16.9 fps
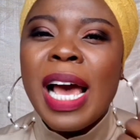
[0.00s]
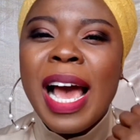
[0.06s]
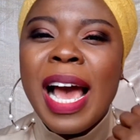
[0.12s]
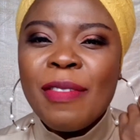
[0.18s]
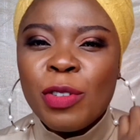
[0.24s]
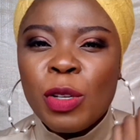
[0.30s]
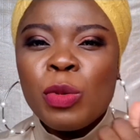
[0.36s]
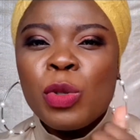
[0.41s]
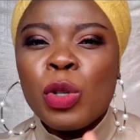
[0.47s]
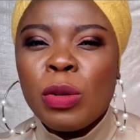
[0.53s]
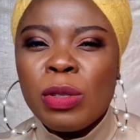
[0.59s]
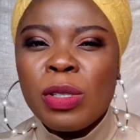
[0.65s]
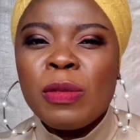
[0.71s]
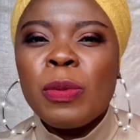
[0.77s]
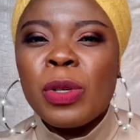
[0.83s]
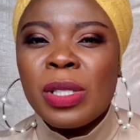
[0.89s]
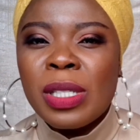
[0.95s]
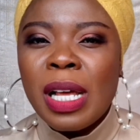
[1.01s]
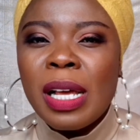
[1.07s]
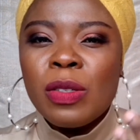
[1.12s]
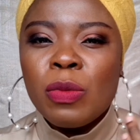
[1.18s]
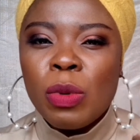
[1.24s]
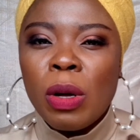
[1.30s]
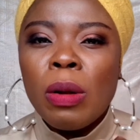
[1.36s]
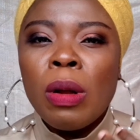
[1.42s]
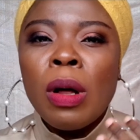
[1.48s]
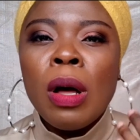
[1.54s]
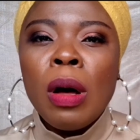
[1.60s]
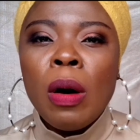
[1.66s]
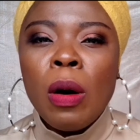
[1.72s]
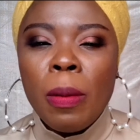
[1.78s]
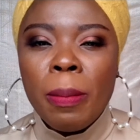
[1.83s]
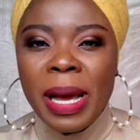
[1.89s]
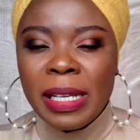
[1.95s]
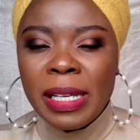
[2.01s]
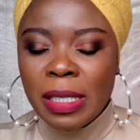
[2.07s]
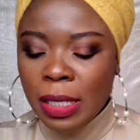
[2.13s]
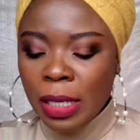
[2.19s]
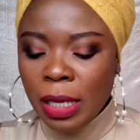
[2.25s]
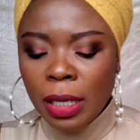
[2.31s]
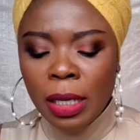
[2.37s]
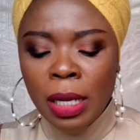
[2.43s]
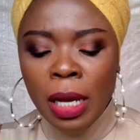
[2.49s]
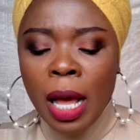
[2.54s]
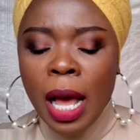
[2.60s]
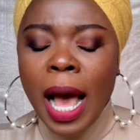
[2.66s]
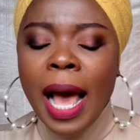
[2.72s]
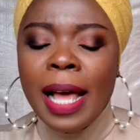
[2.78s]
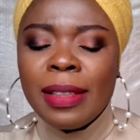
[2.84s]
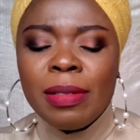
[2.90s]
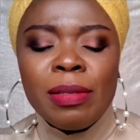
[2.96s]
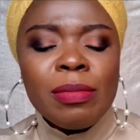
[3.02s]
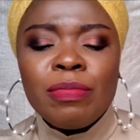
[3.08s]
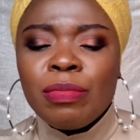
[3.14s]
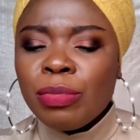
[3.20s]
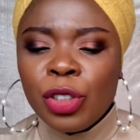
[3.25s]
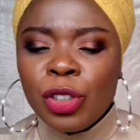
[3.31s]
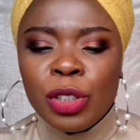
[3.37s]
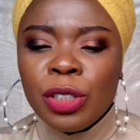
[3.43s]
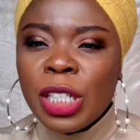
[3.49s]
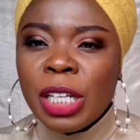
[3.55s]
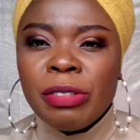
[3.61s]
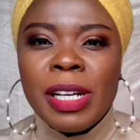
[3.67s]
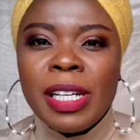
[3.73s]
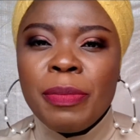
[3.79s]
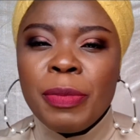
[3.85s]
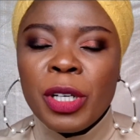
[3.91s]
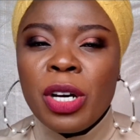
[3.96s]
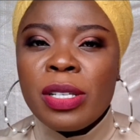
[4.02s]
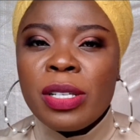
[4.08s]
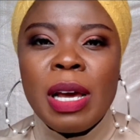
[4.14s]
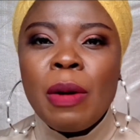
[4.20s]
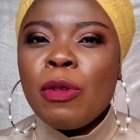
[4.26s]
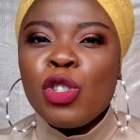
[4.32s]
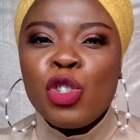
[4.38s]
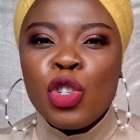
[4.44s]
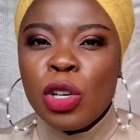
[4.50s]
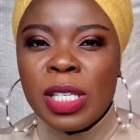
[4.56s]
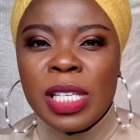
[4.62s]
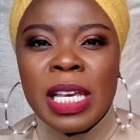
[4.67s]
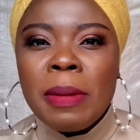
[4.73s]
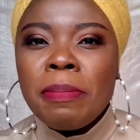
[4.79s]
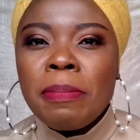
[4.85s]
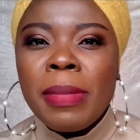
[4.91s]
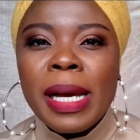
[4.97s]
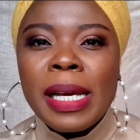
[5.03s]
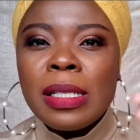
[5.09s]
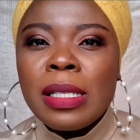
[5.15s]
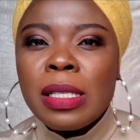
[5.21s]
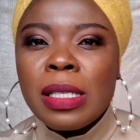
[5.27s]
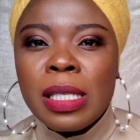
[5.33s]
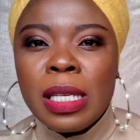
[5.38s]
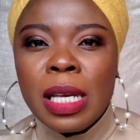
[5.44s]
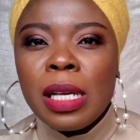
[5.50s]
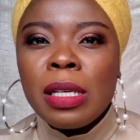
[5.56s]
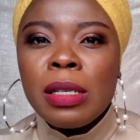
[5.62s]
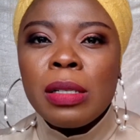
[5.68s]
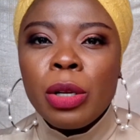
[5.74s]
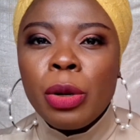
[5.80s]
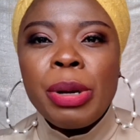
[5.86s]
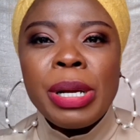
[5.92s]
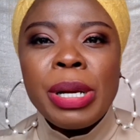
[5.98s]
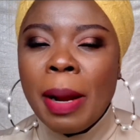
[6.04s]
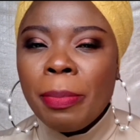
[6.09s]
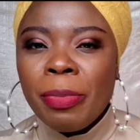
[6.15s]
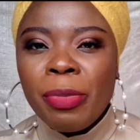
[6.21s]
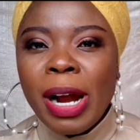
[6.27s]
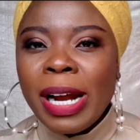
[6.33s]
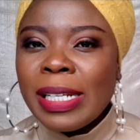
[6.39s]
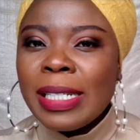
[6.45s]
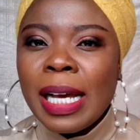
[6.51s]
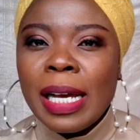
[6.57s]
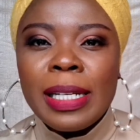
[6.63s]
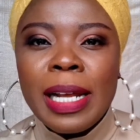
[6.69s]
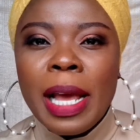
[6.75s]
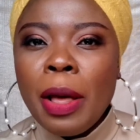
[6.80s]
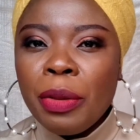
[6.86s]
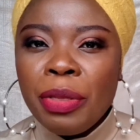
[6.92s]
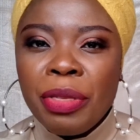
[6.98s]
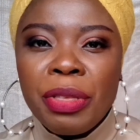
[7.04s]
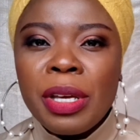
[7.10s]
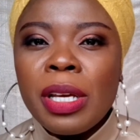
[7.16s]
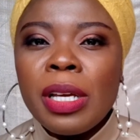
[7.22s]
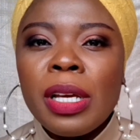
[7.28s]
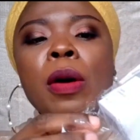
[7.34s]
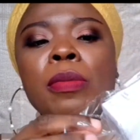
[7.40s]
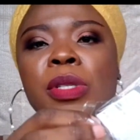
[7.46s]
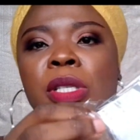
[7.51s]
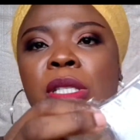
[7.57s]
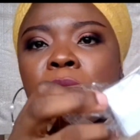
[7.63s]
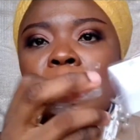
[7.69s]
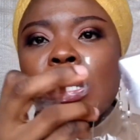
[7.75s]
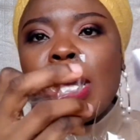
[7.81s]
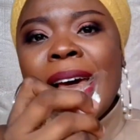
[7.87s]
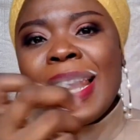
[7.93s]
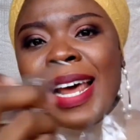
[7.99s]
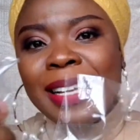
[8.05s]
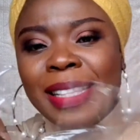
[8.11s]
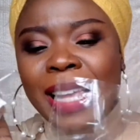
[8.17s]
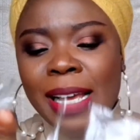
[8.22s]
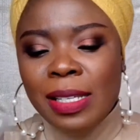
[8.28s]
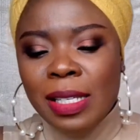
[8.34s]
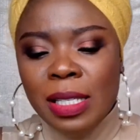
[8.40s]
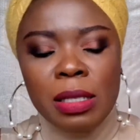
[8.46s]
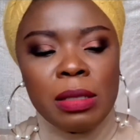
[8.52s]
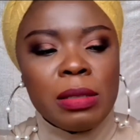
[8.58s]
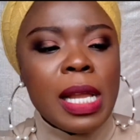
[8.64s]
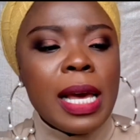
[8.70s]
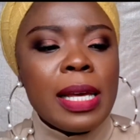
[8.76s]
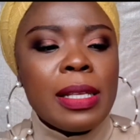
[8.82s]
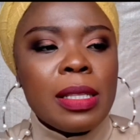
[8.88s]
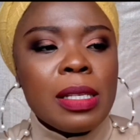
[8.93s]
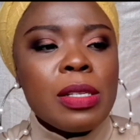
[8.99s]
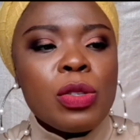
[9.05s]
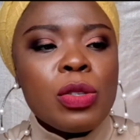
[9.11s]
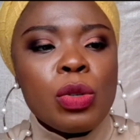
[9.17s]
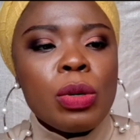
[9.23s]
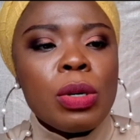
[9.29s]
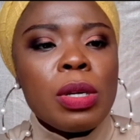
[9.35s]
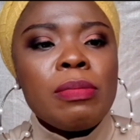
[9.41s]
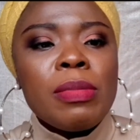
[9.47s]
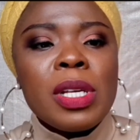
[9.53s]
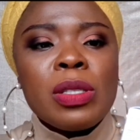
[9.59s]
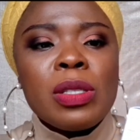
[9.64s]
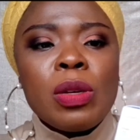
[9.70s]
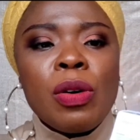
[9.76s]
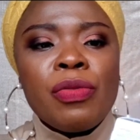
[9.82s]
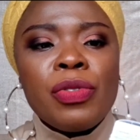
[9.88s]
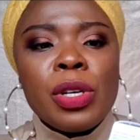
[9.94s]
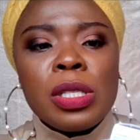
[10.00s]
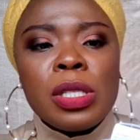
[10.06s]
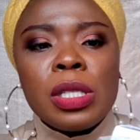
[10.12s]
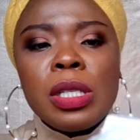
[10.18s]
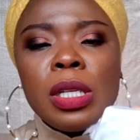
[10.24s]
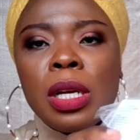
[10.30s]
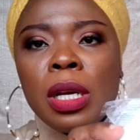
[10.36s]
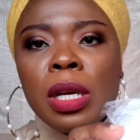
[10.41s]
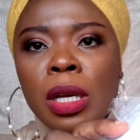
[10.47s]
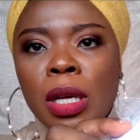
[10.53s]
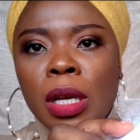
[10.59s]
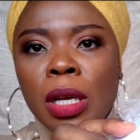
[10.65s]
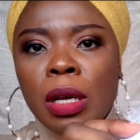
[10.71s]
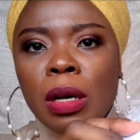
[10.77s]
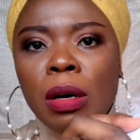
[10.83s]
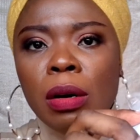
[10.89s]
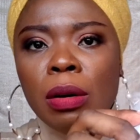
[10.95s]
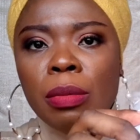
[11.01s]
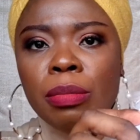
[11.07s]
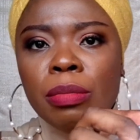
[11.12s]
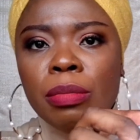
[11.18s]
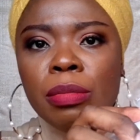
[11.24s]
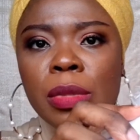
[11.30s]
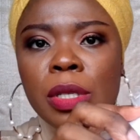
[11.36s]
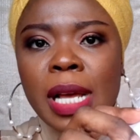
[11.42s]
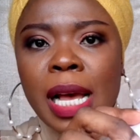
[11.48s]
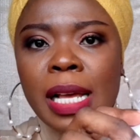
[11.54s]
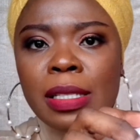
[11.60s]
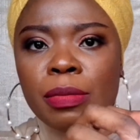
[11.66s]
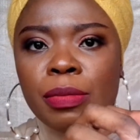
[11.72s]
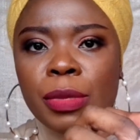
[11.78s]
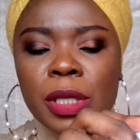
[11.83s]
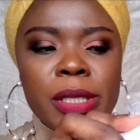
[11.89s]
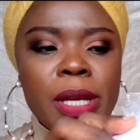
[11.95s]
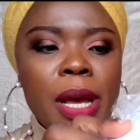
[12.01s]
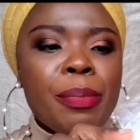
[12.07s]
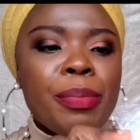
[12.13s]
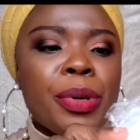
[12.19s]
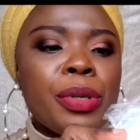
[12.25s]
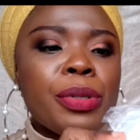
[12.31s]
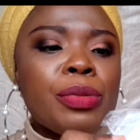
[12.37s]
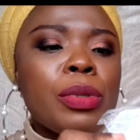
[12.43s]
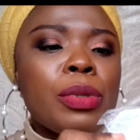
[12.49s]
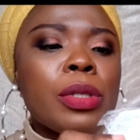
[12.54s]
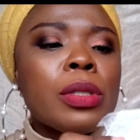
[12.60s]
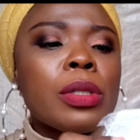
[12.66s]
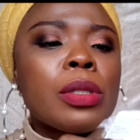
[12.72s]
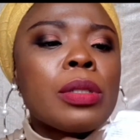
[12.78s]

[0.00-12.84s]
I have some sunspots as well on my skin, and generally because I want to just keep my skin glowing and bright and healthy. I like that it's sealed like this, so it means obviously it hasn't been tampered with.